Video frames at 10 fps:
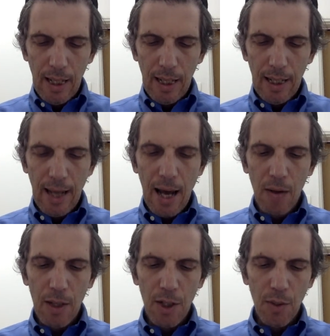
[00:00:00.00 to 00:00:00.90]
And
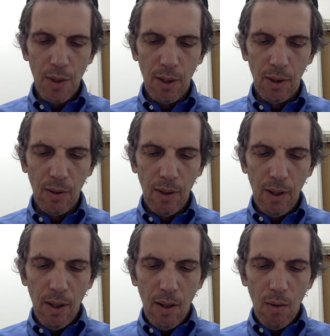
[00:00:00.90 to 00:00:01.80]
now Israel,
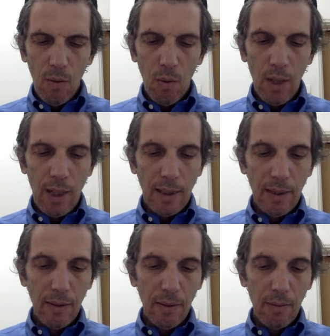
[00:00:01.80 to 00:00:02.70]

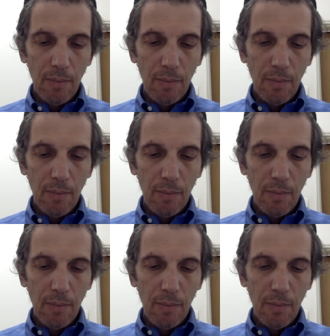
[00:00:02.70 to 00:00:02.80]
what,